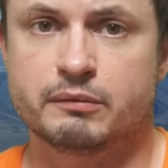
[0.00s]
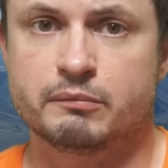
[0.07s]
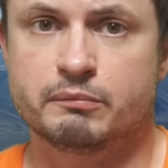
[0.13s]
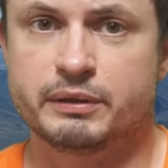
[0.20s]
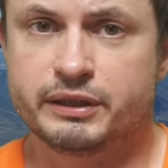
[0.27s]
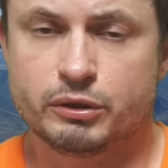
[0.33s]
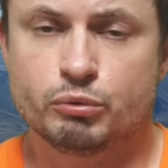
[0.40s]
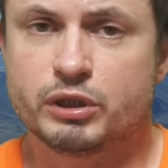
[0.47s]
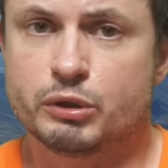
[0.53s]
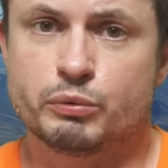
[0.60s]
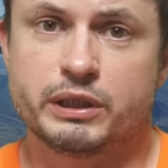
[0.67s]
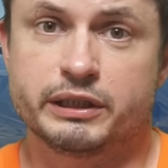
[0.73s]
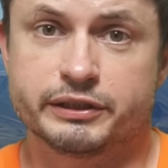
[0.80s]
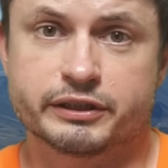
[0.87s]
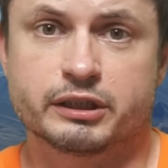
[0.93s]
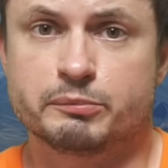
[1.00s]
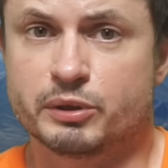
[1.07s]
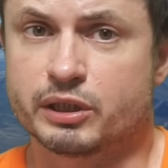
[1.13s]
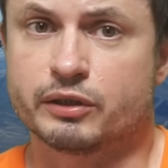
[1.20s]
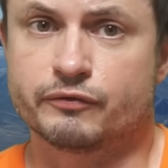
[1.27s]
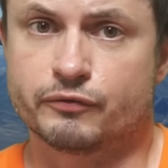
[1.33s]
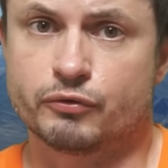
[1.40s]
But the only way this can be
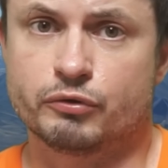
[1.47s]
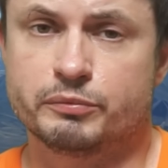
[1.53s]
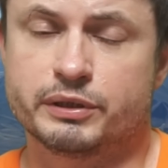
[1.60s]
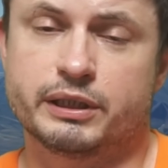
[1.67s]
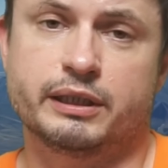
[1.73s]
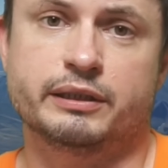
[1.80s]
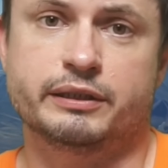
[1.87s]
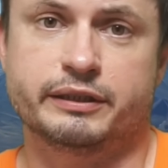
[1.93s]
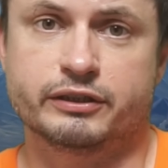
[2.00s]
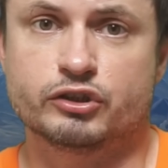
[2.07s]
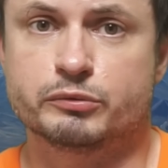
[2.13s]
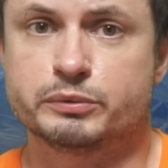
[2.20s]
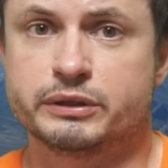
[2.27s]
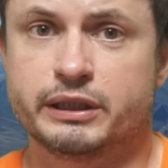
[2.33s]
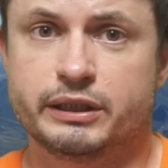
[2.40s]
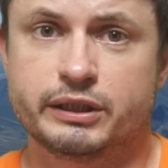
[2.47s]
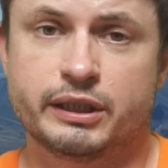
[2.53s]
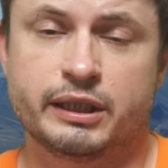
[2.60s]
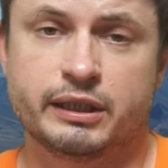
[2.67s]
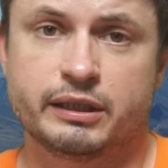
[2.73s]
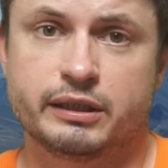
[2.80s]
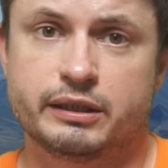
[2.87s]
confirmed and explained
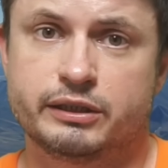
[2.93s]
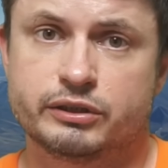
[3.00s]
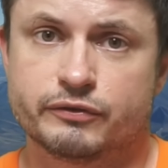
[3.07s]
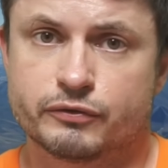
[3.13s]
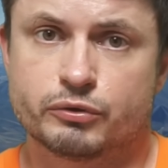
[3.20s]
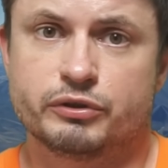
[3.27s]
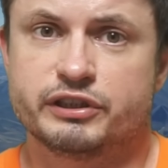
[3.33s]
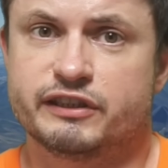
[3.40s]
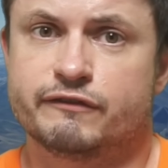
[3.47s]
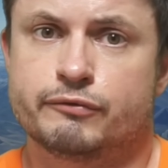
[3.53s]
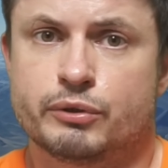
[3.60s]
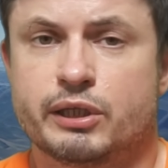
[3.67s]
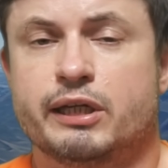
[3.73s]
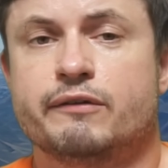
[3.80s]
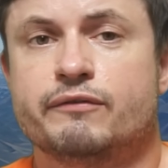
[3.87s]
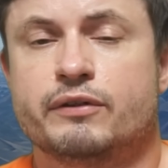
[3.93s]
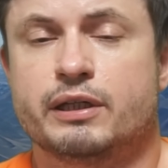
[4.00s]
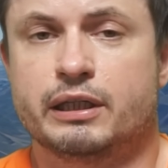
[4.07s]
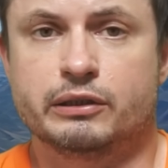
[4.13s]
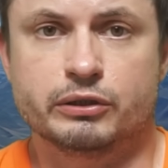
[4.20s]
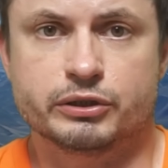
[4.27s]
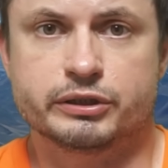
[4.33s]
is of course if we have
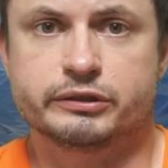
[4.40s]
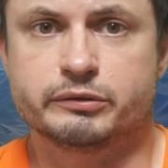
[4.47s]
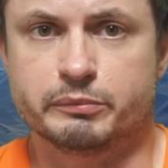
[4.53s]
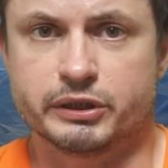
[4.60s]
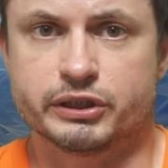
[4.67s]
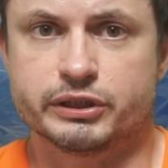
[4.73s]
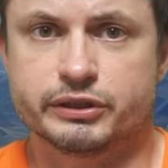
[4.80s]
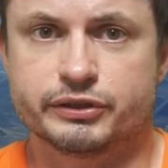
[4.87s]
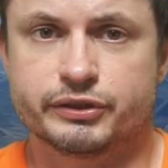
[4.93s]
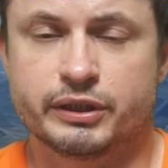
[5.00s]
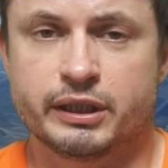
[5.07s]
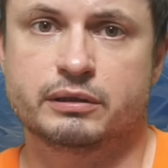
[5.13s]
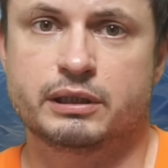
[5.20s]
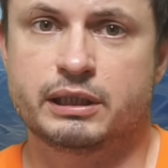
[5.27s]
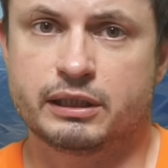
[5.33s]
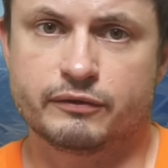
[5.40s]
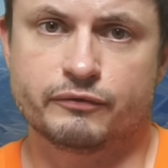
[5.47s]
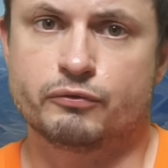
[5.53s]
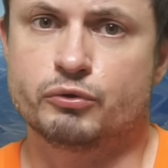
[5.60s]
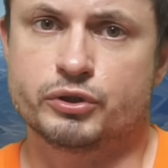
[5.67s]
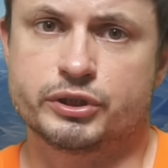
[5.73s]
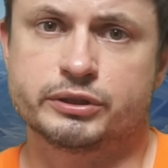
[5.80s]
additional missions. And
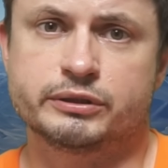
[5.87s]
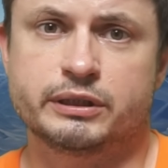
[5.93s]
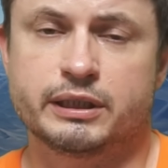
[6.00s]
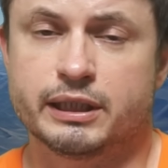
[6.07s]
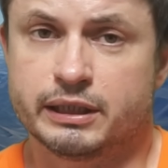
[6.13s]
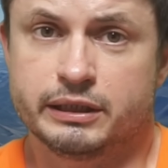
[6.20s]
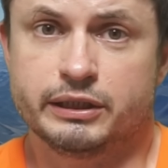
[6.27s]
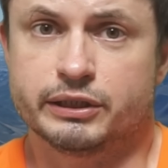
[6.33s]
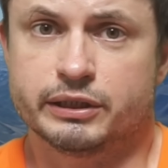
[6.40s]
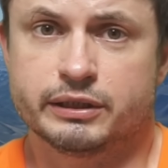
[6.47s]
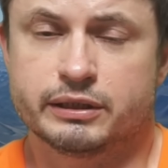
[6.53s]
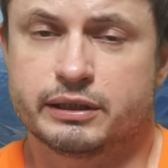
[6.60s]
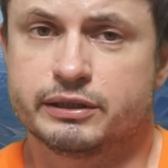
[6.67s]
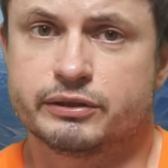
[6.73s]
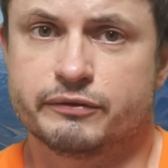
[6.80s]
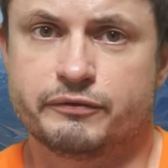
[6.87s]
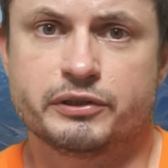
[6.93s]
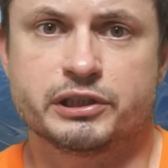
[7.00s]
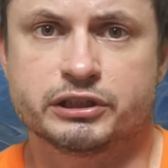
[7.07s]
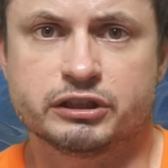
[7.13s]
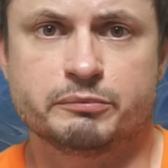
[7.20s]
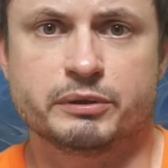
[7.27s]
unfortunately Anita has
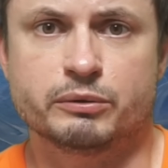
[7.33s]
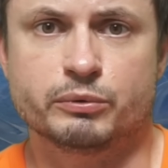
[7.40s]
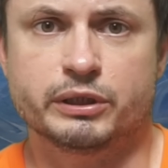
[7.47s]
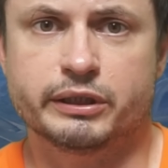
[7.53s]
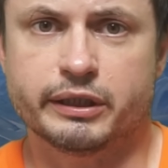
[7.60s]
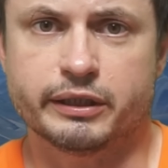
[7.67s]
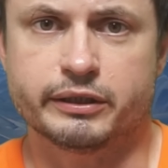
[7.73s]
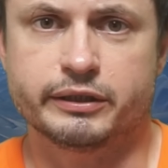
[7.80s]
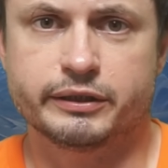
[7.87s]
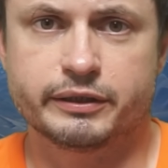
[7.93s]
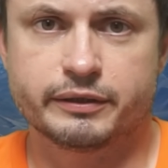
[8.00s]
officially been retired,